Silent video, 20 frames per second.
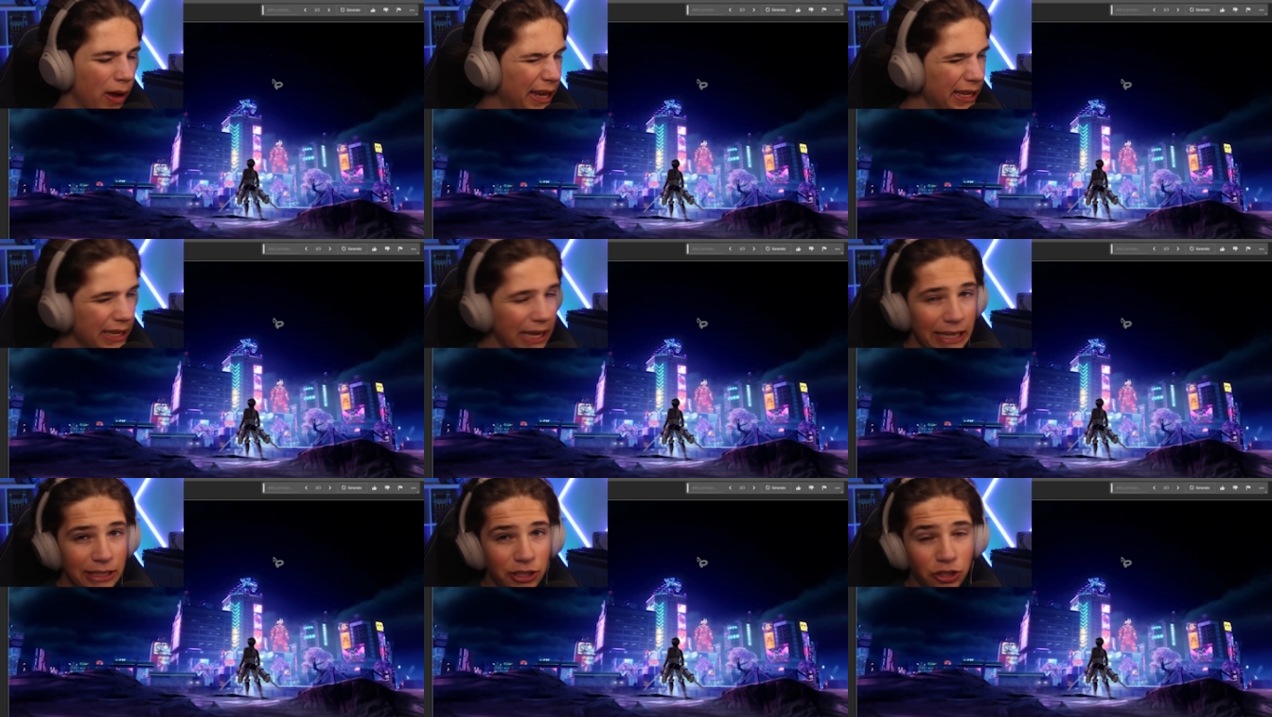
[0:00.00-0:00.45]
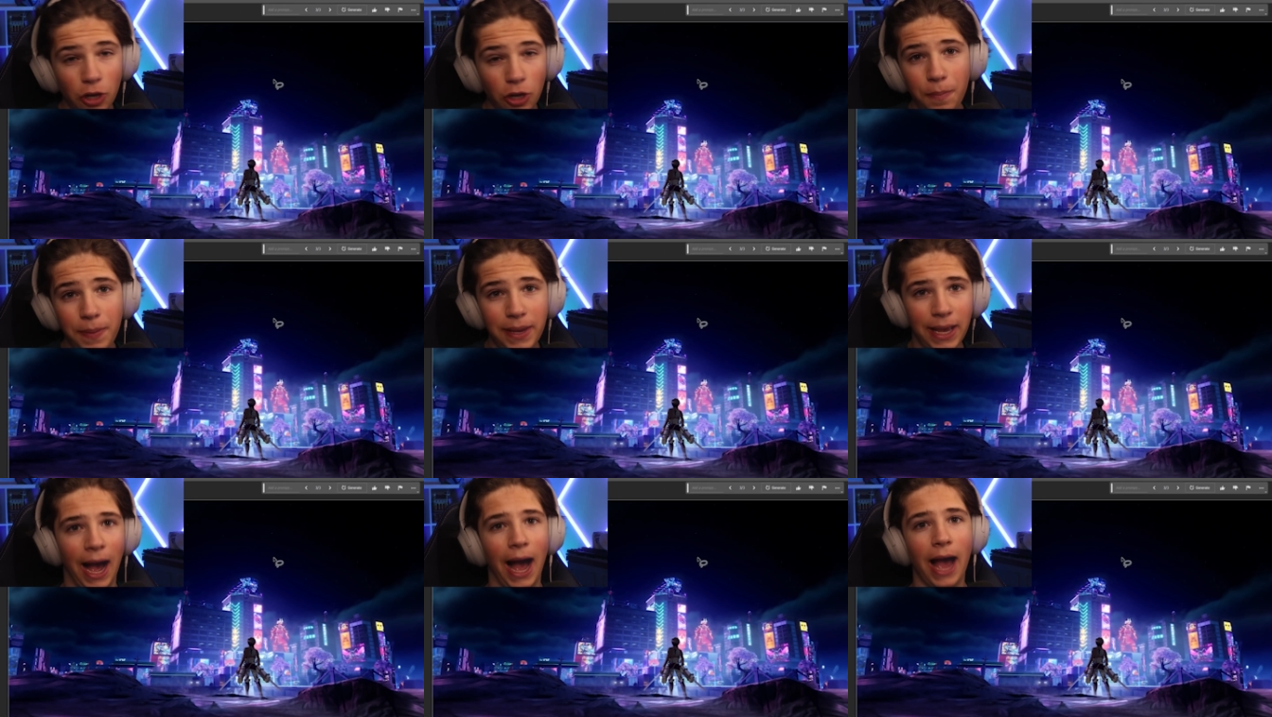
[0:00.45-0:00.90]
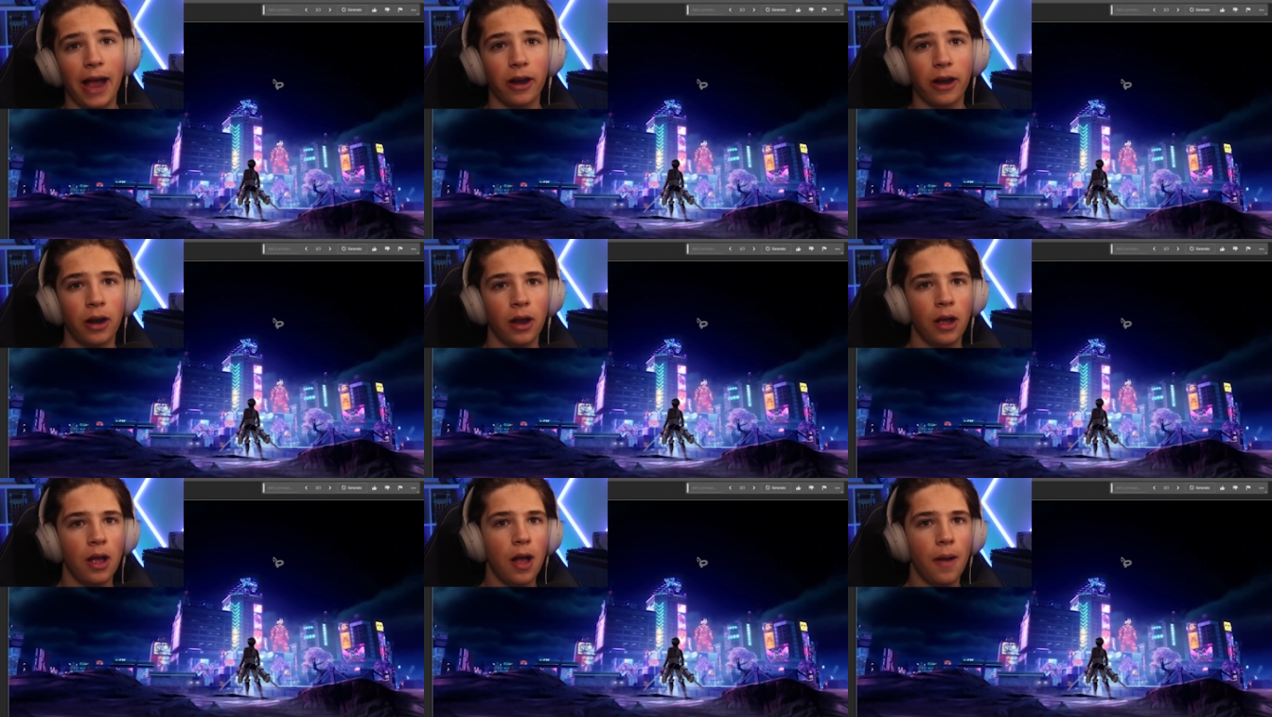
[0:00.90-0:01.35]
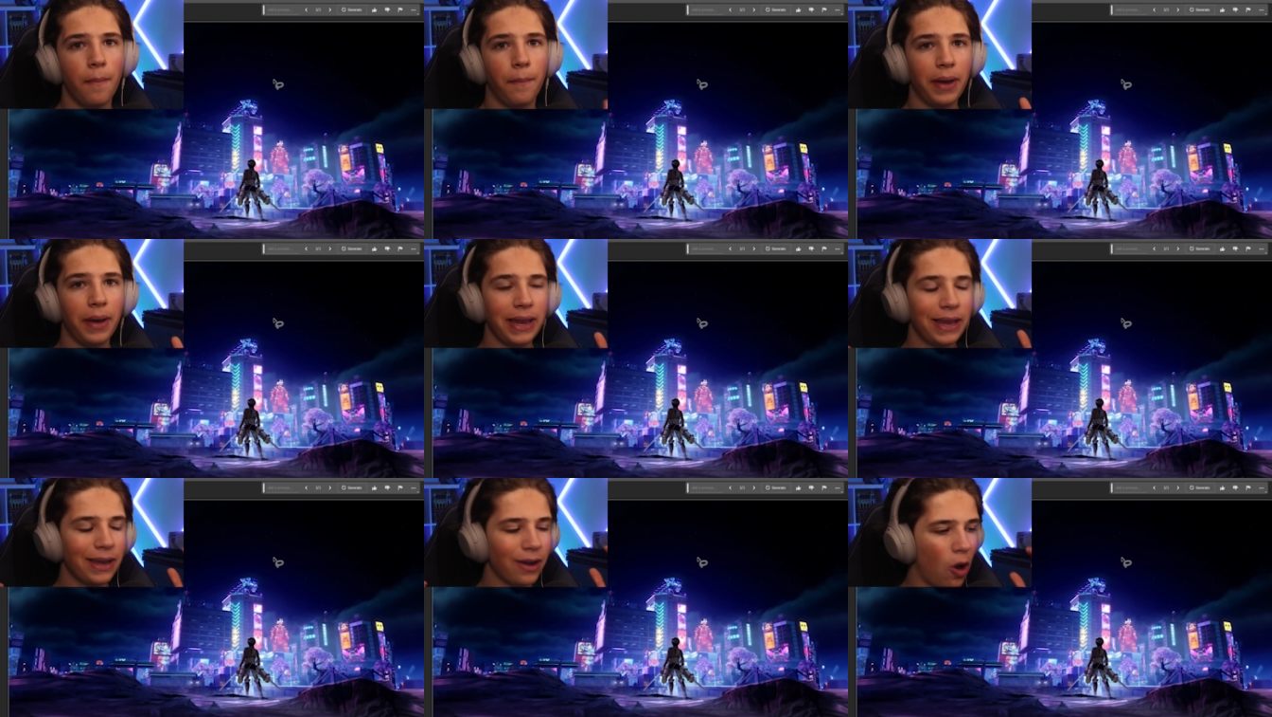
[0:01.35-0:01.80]
it, it should be higher,
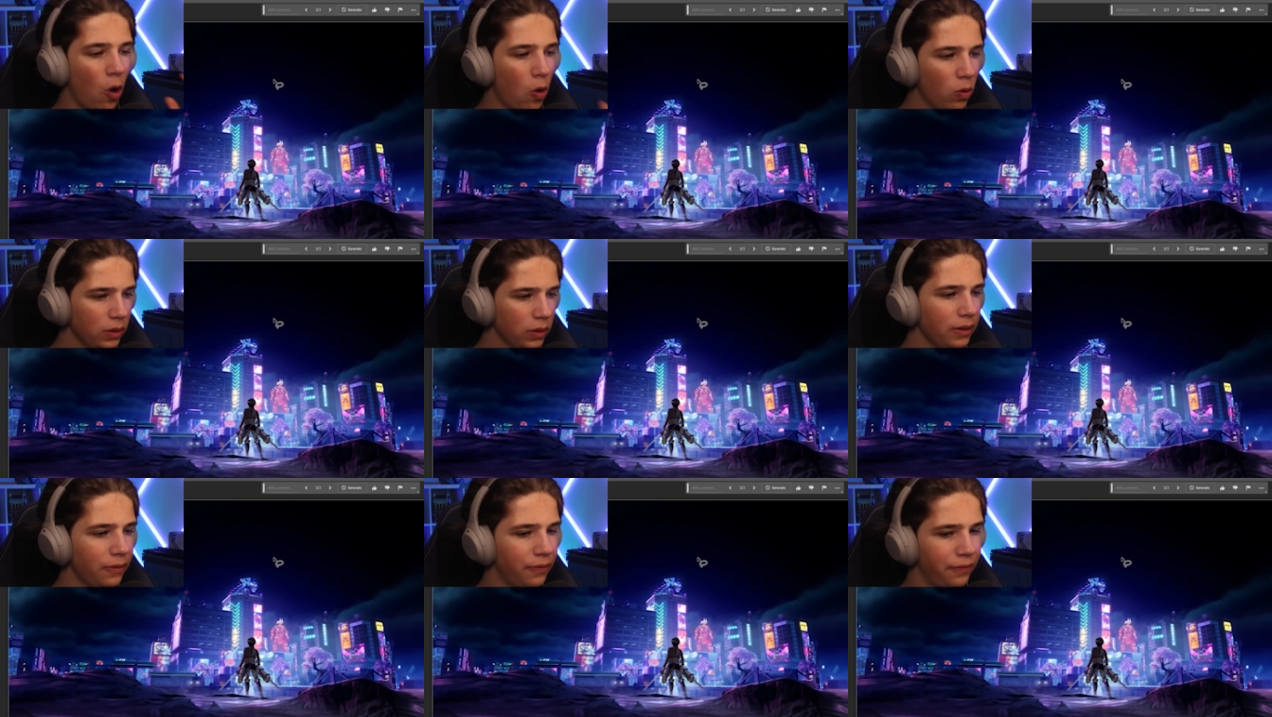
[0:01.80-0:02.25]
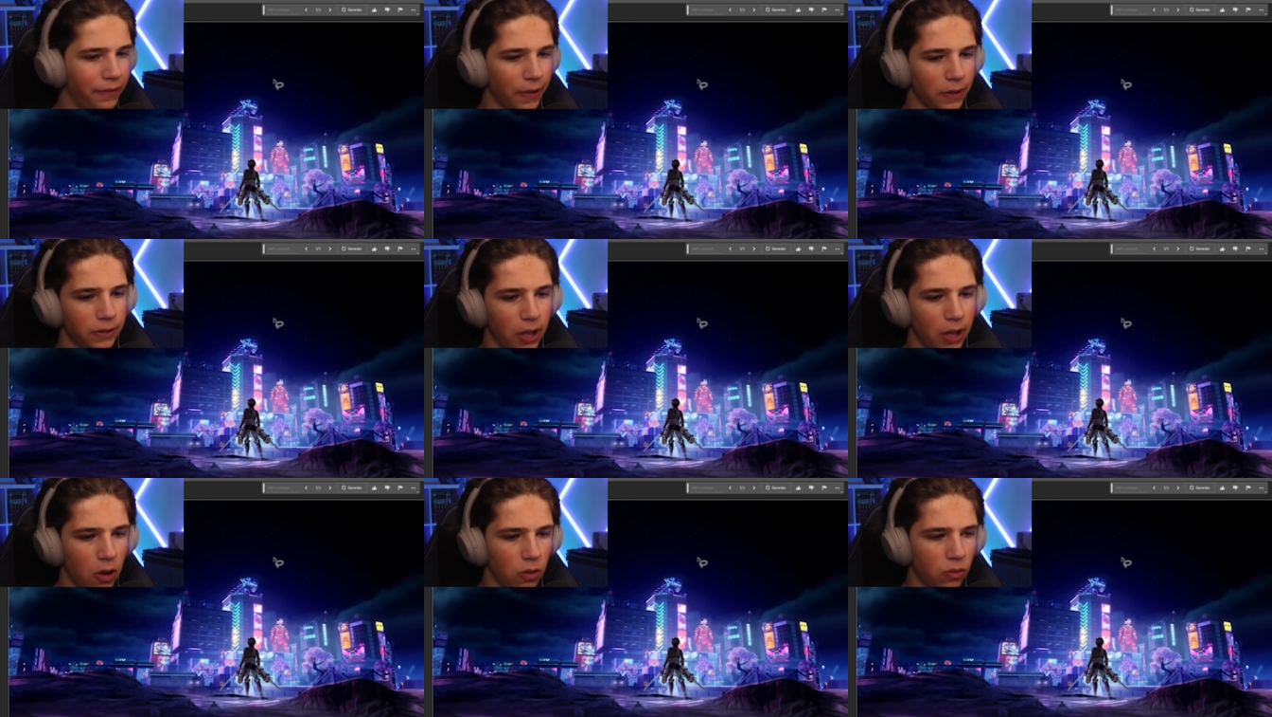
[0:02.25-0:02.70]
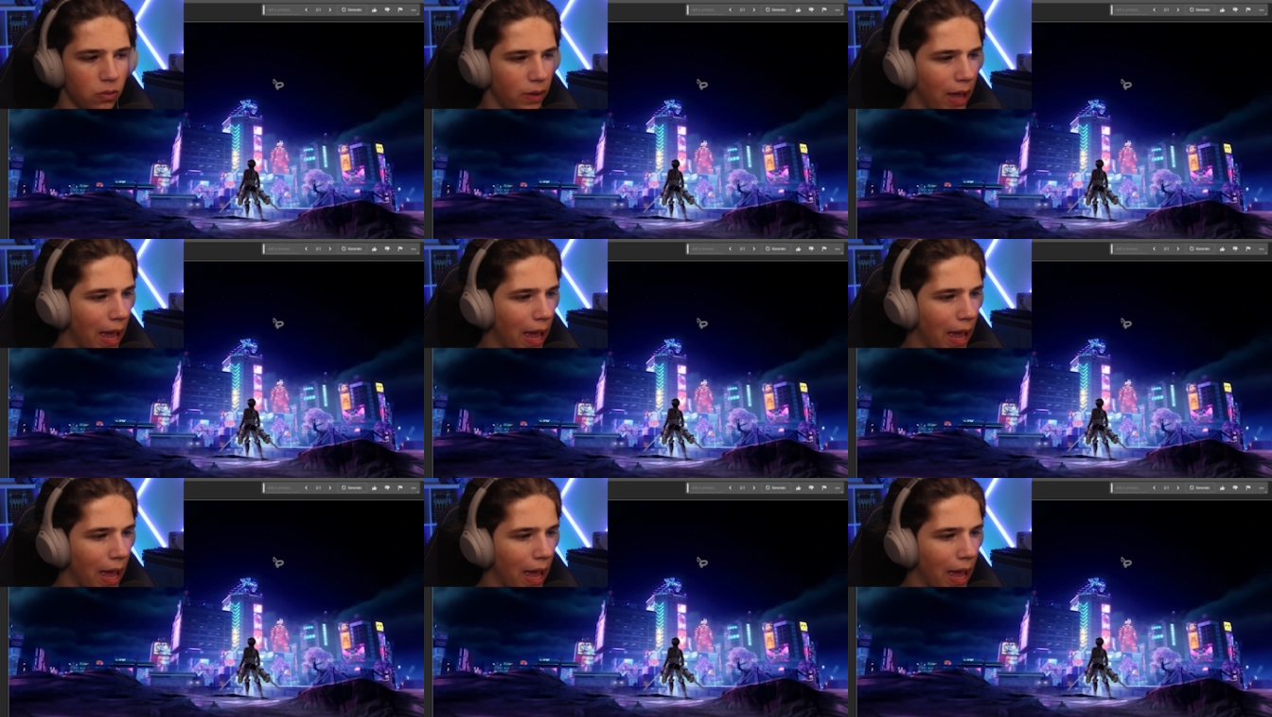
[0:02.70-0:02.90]
but it only filled out